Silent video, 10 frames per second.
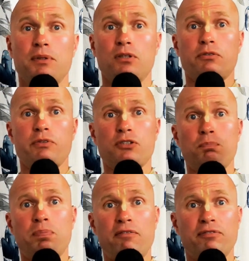because we're
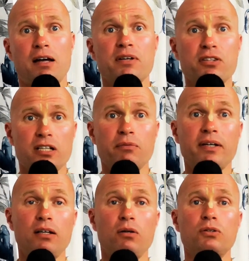so puffed up and think
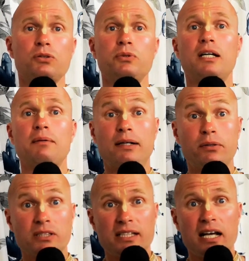we can all do it
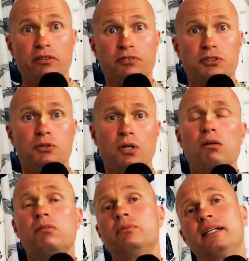ourselves.
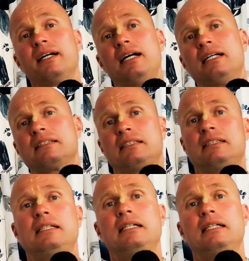No, we can't.